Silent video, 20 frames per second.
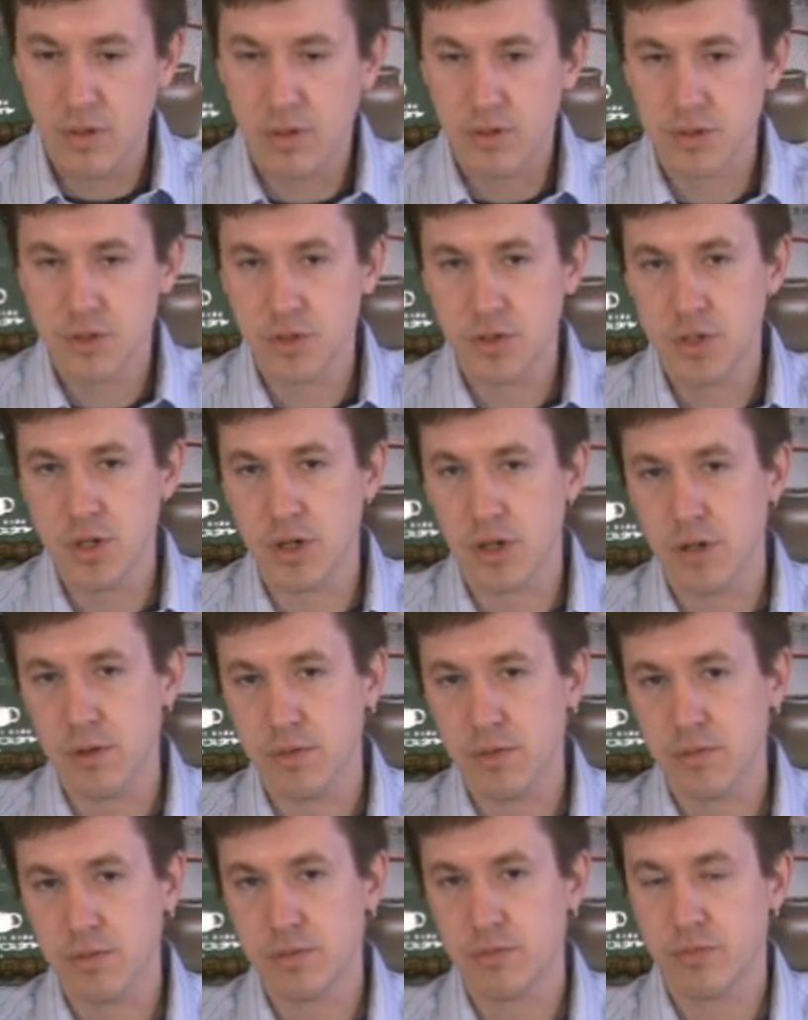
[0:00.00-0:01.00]

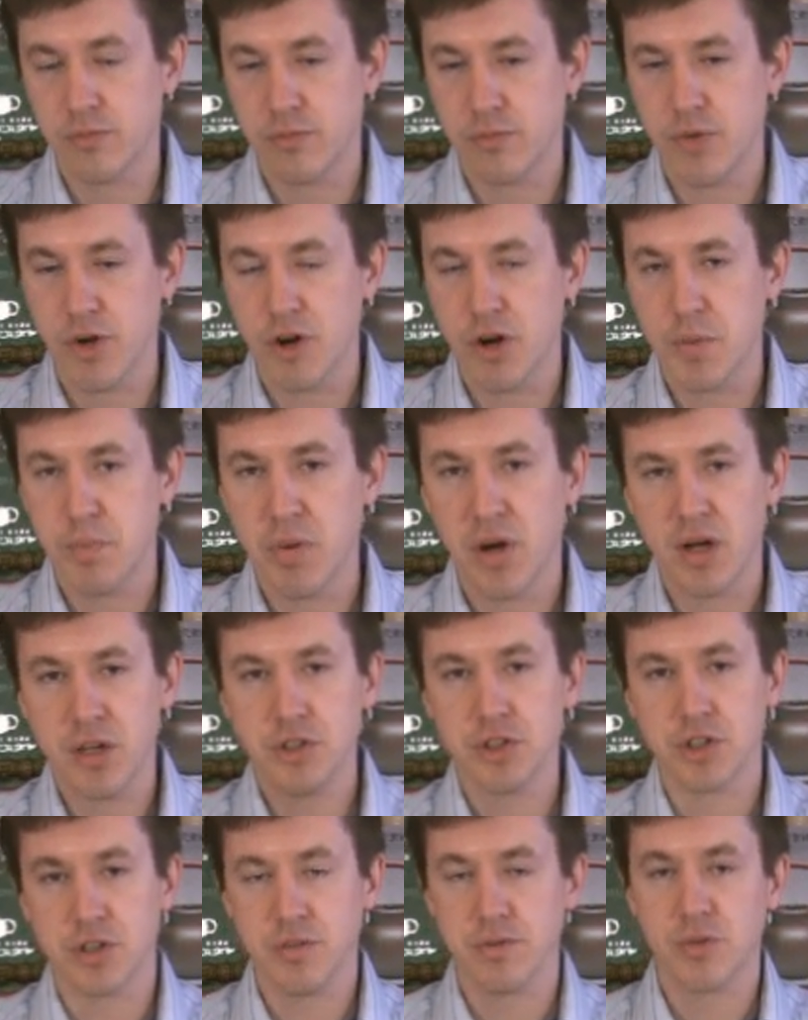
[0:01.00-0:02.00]
Still very
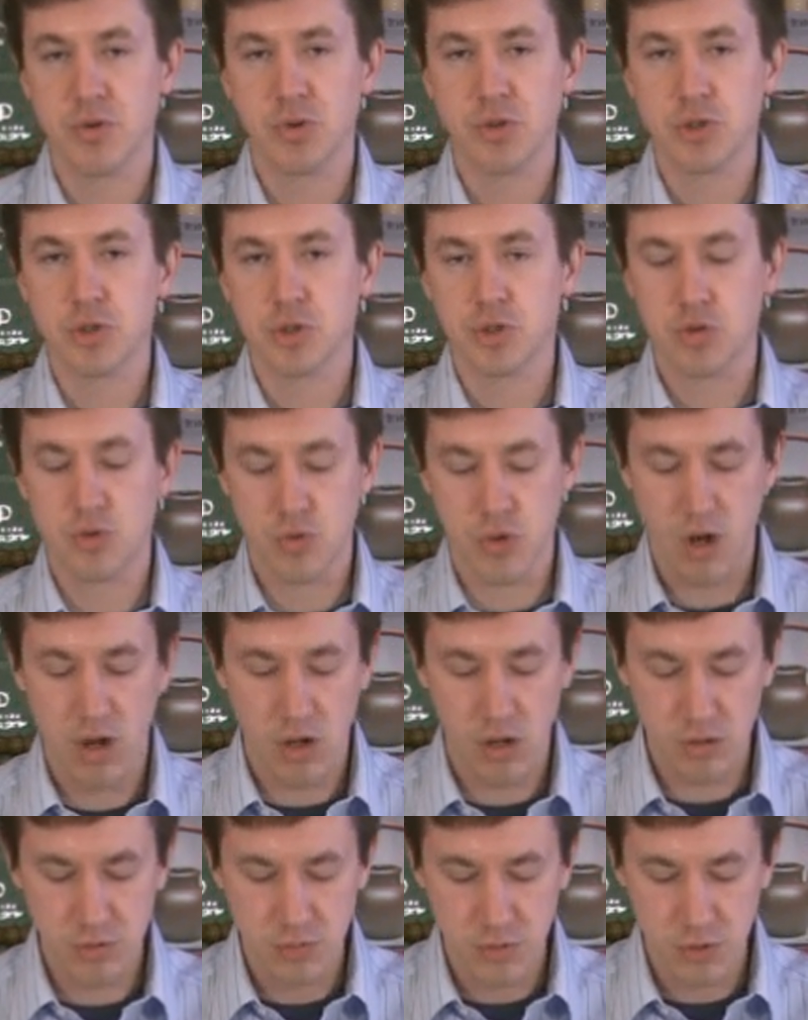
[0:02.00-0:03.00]
pungent, very
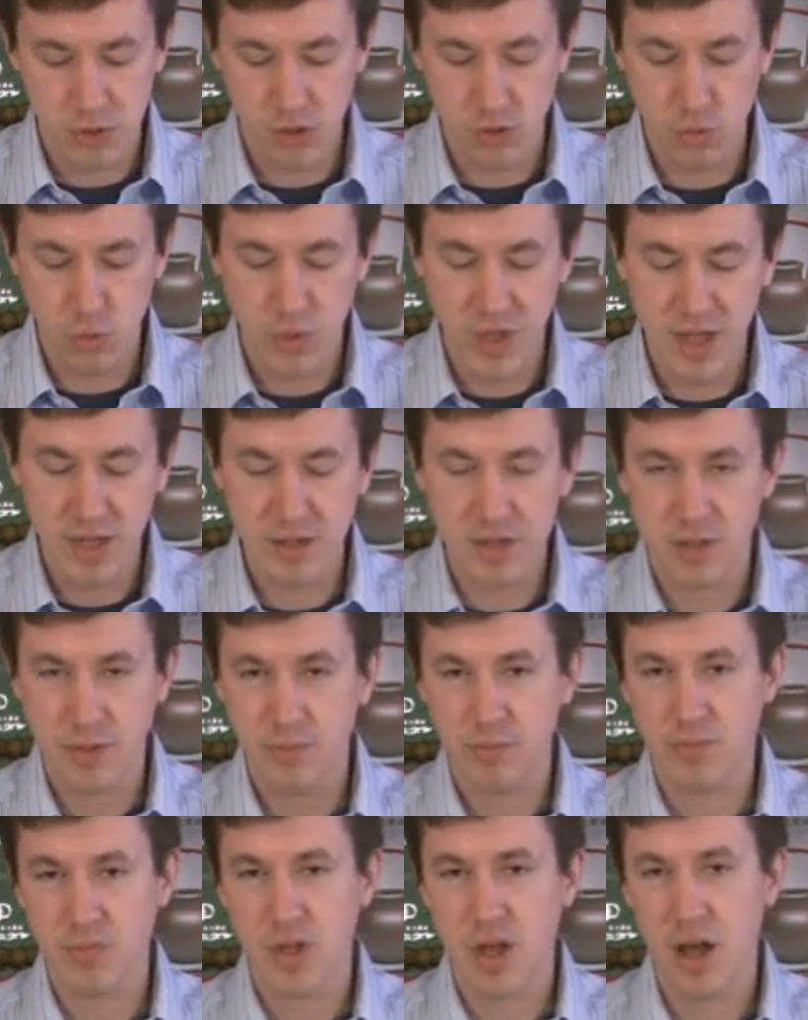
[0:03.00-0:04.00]
strong, sweet,
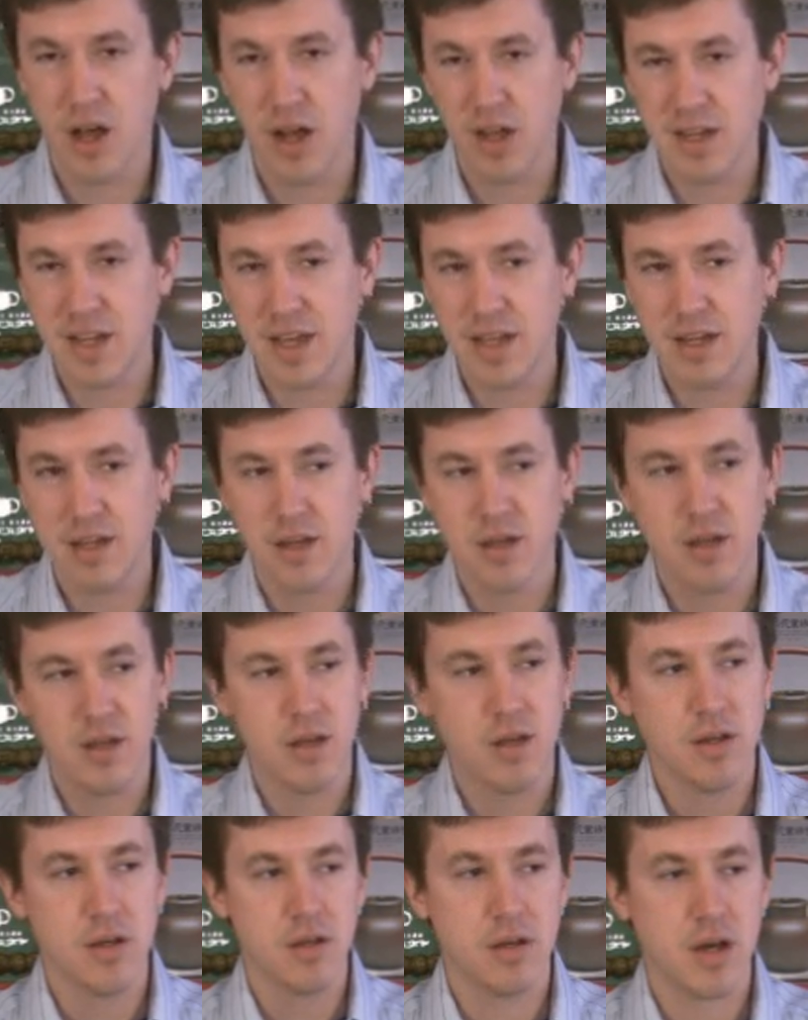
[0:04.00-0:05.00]
honeyed,
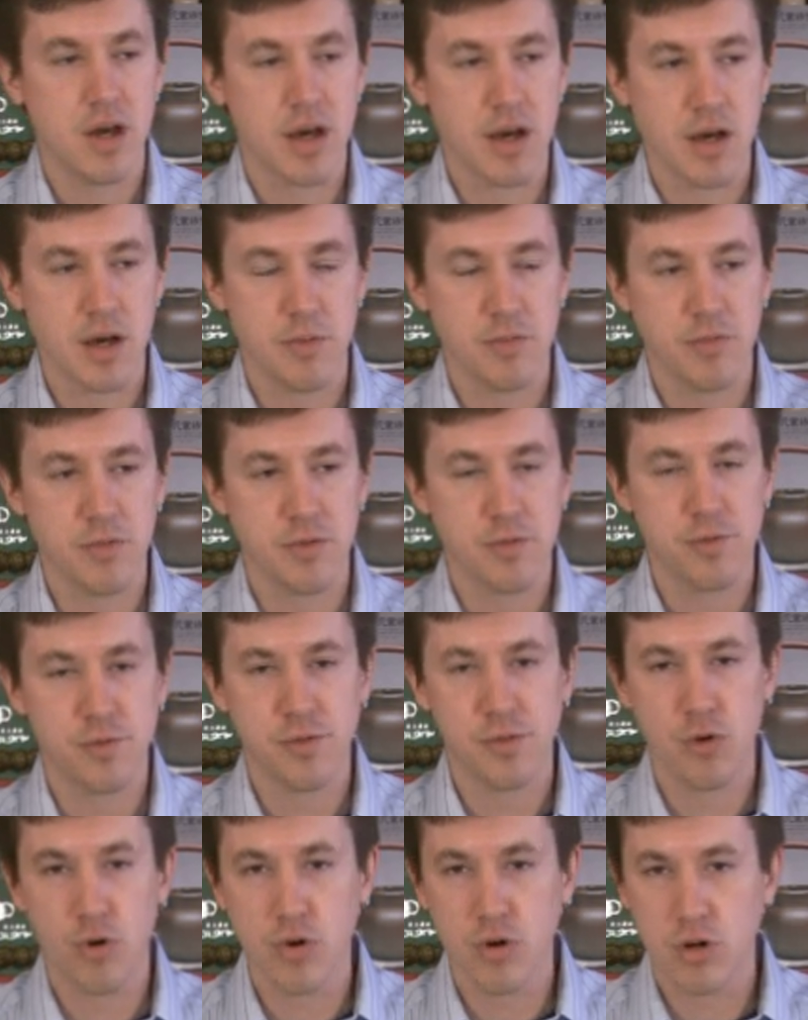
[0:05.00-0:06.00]

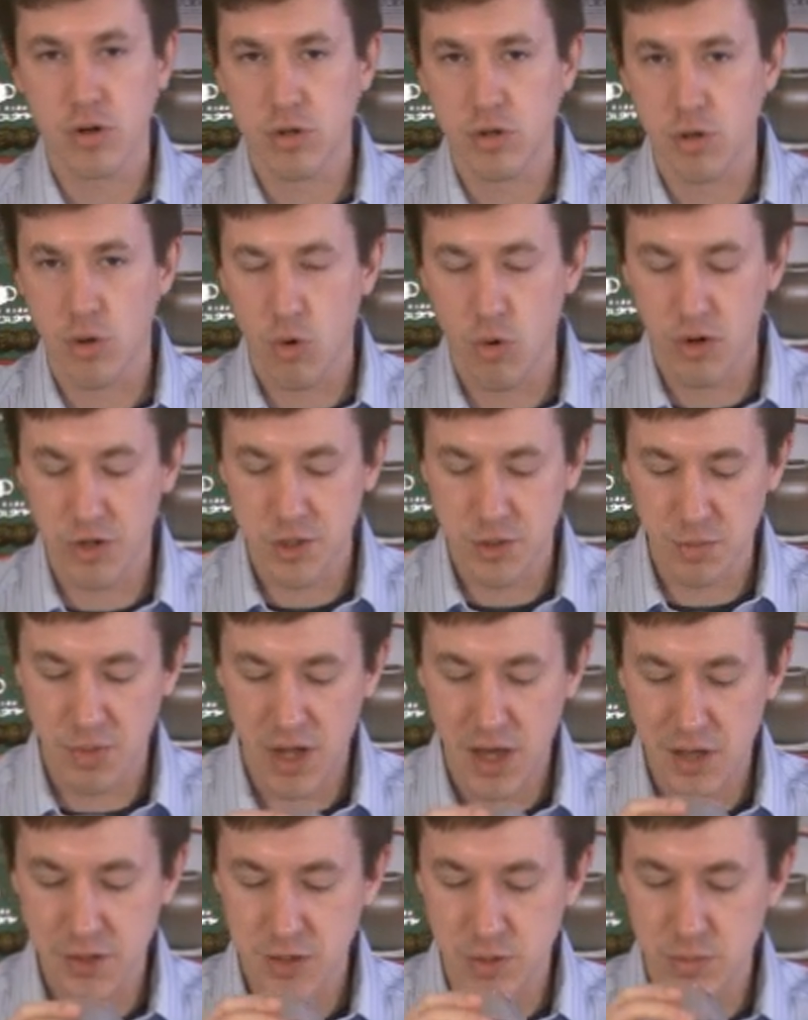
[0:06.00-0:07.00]
floral, orange
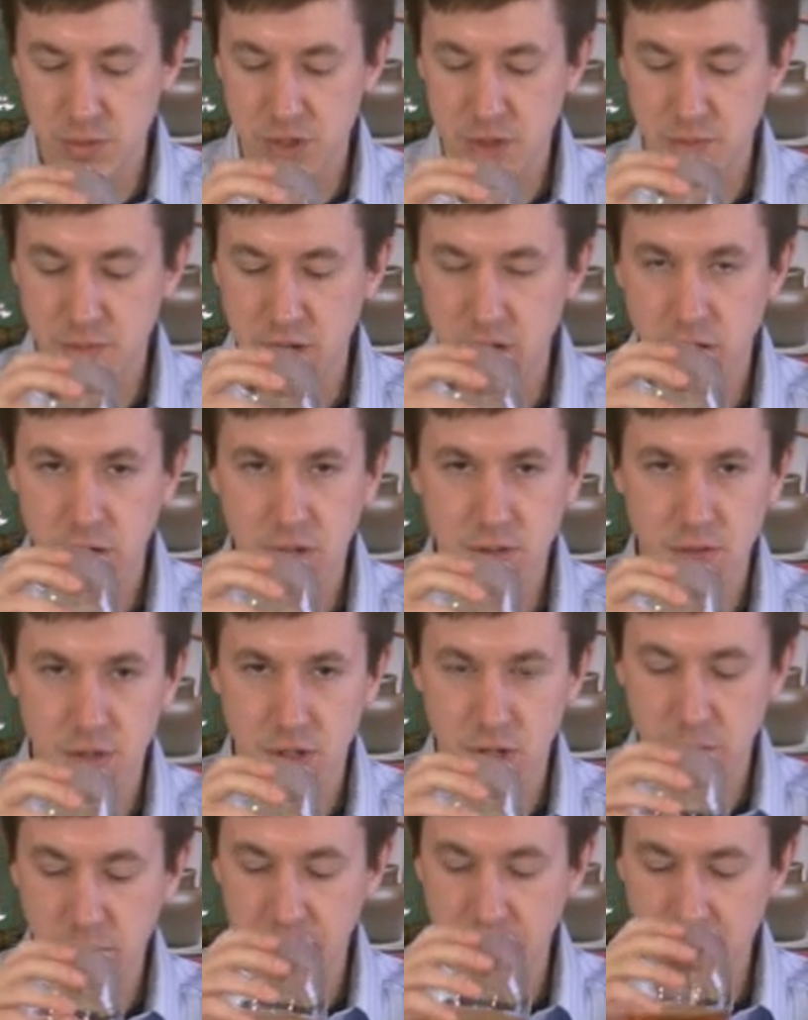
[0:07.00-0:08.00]
blossom smell
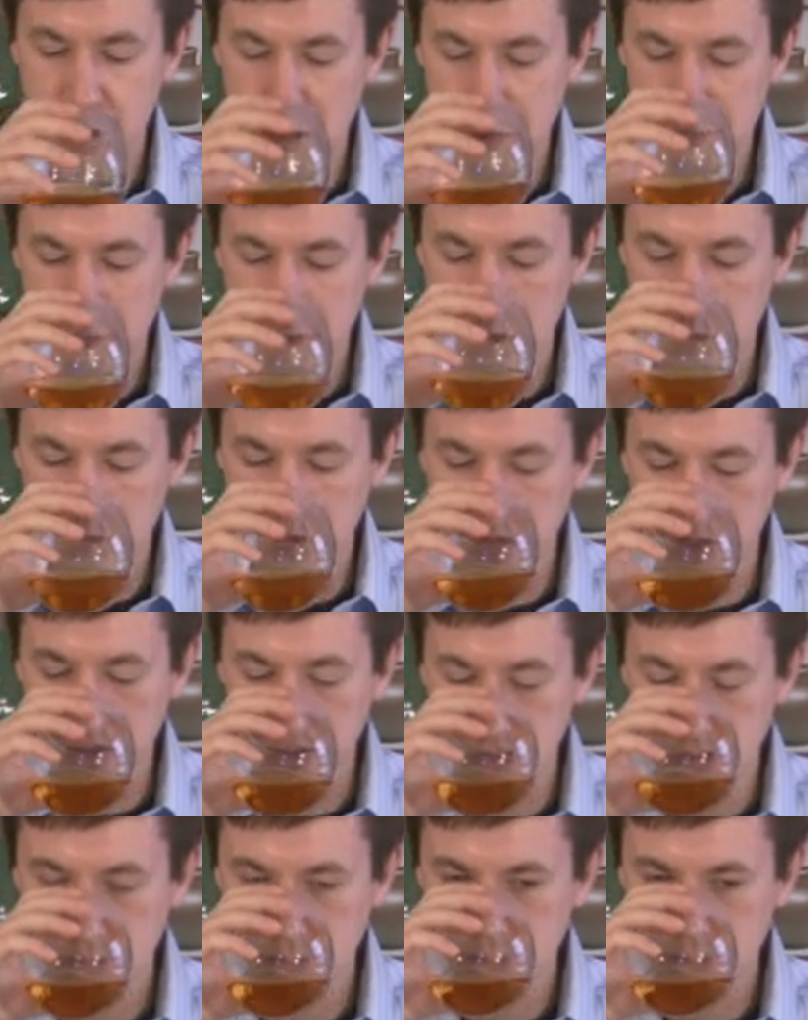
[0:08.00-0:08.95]
coming off already.